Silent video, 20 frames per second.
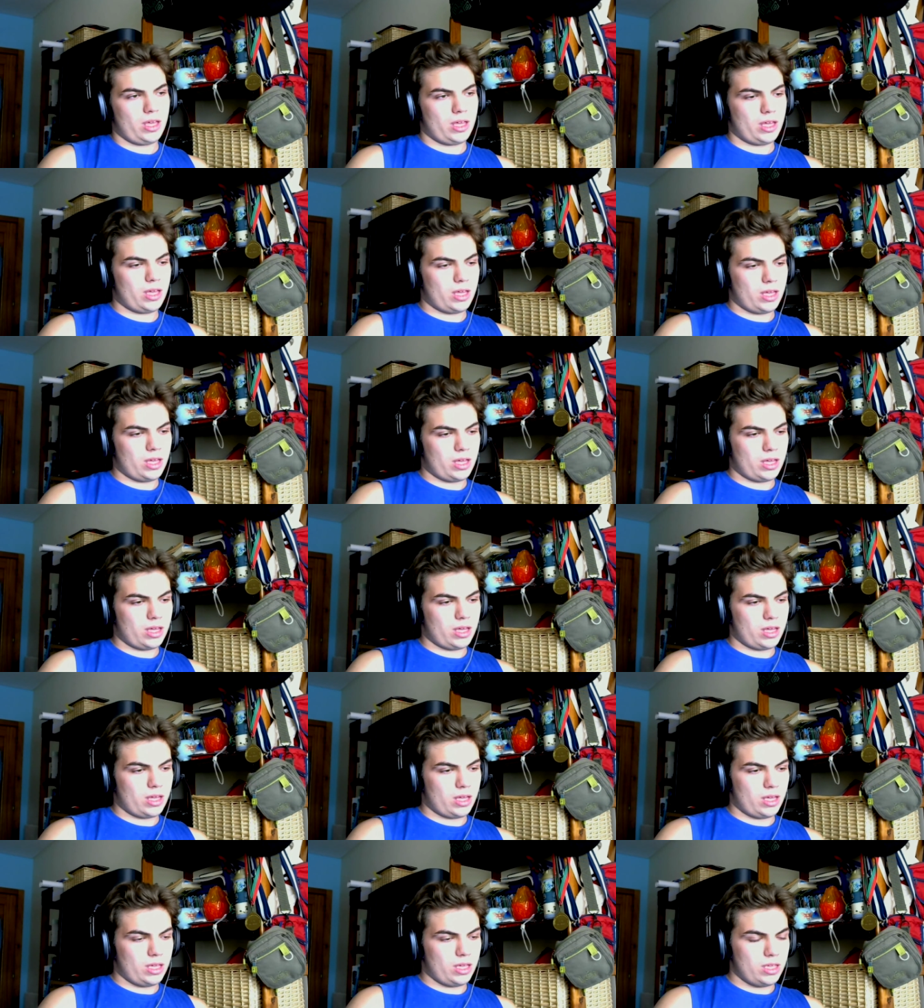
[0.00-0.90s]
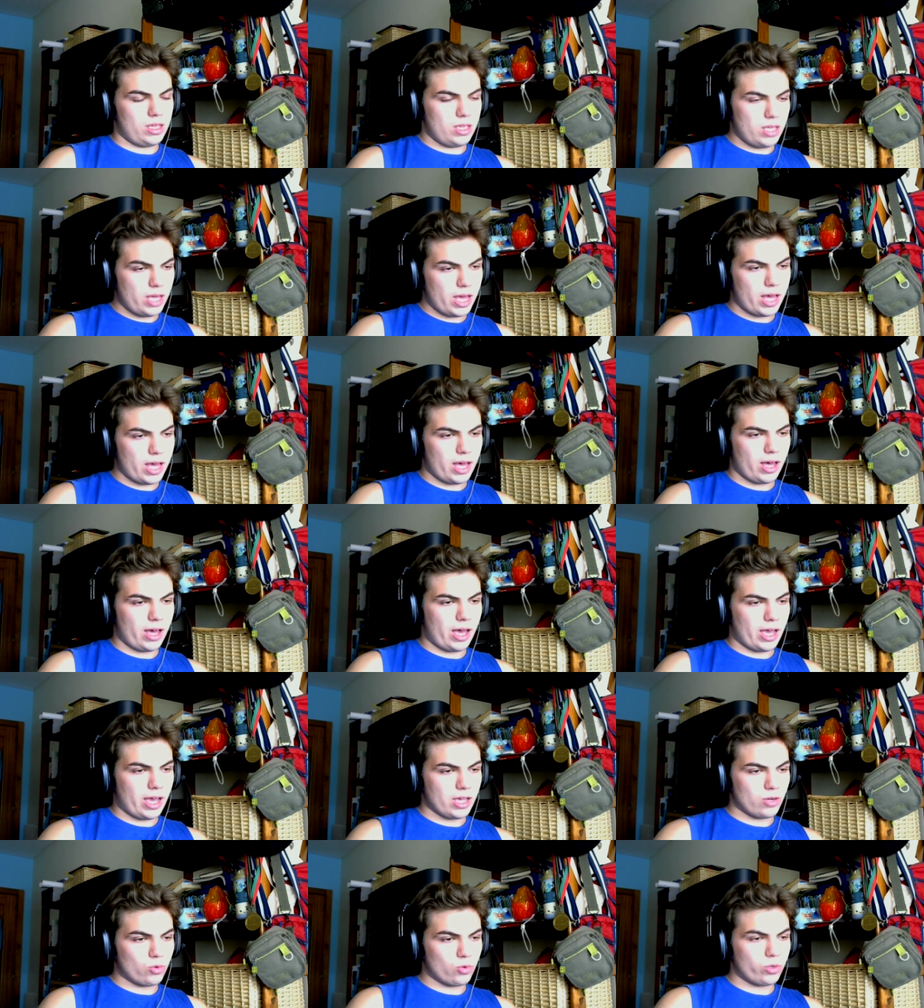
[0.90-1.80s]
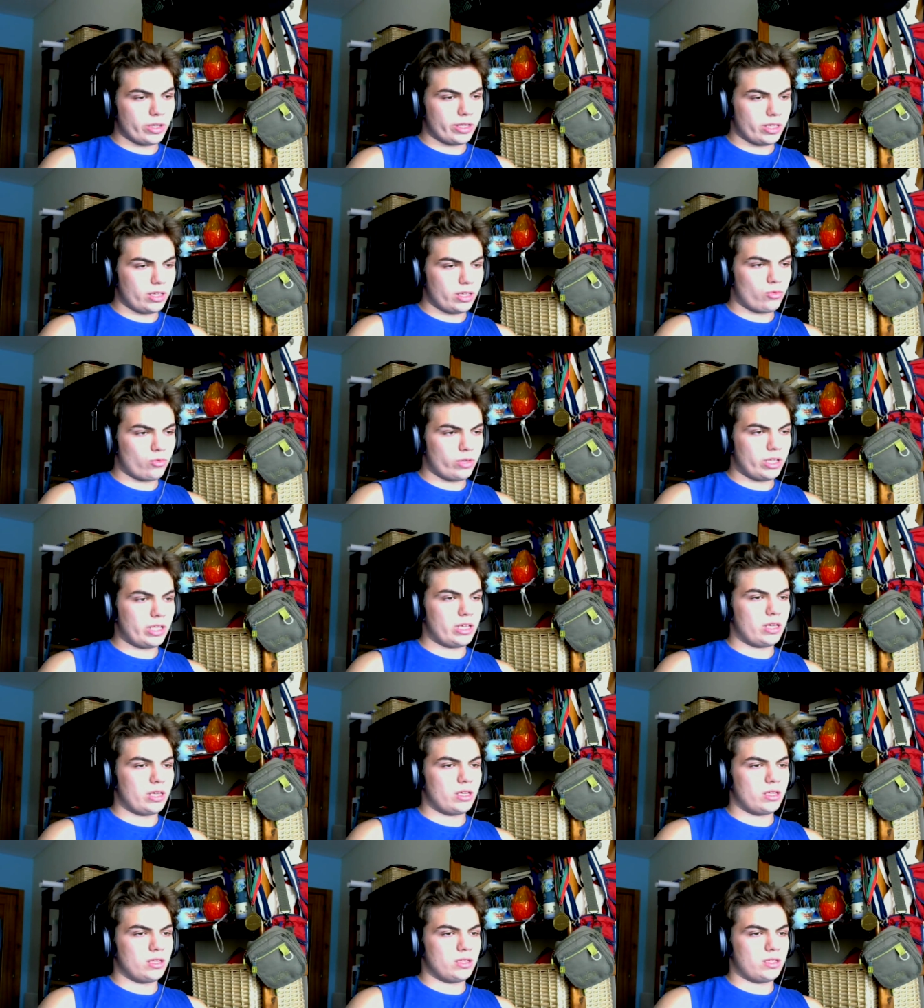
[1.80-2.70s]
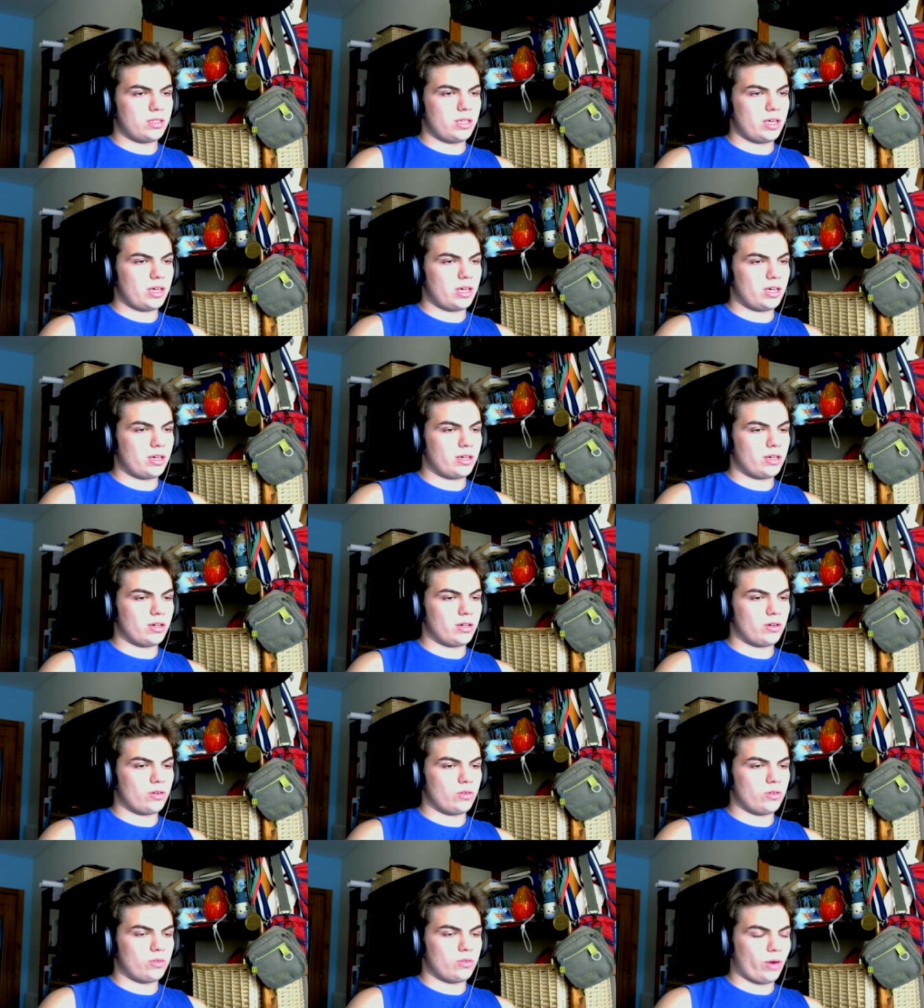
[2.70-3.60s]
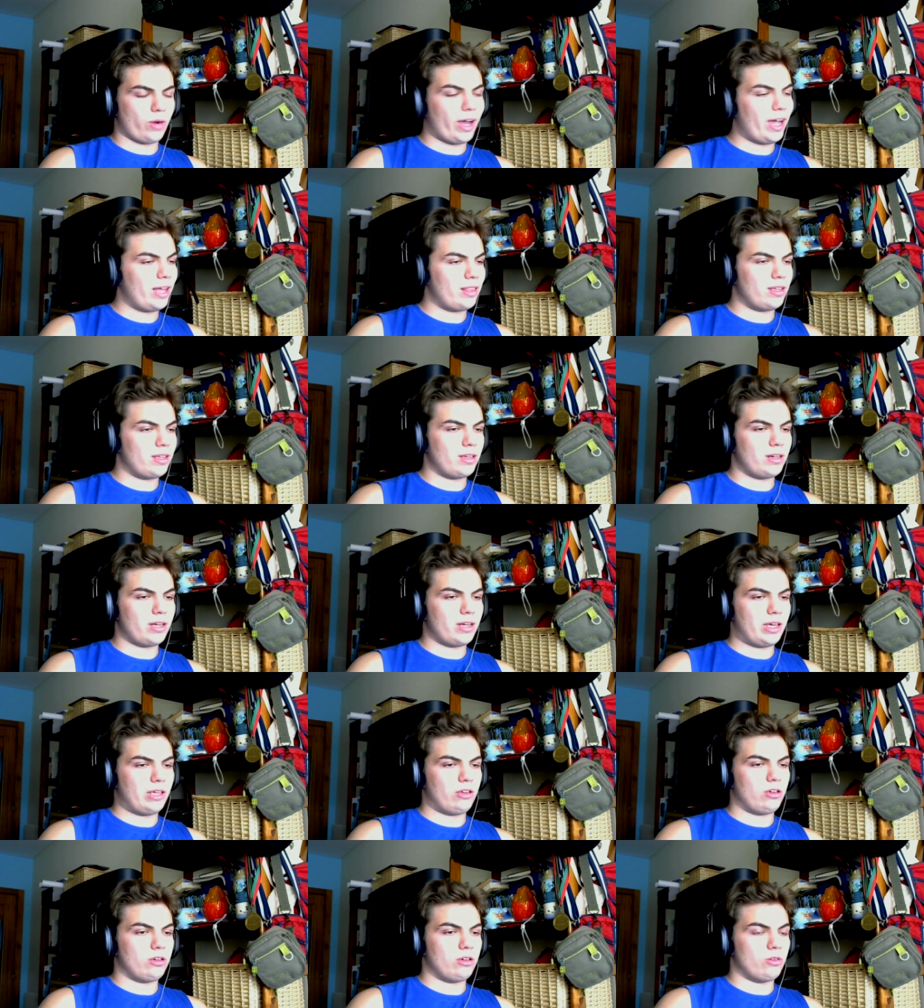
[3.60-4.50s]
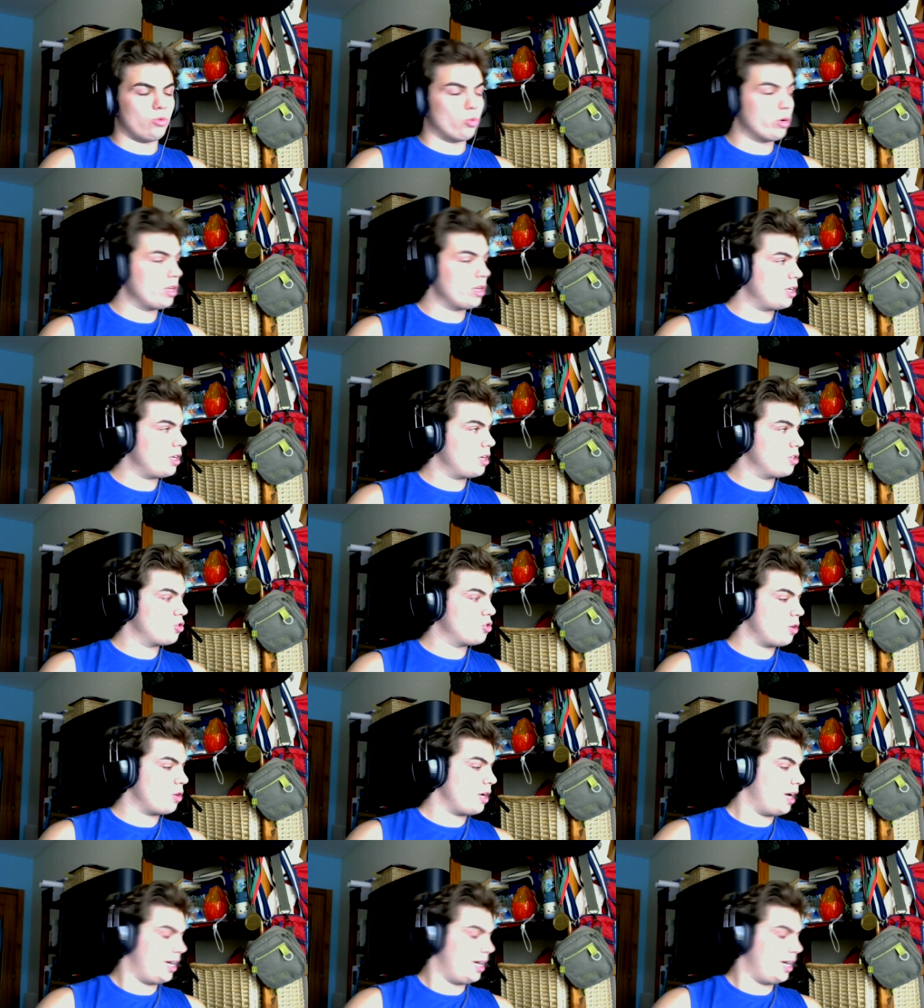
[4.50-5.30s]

Uh, yeah, I really, really dig Raiden. I really enjoy.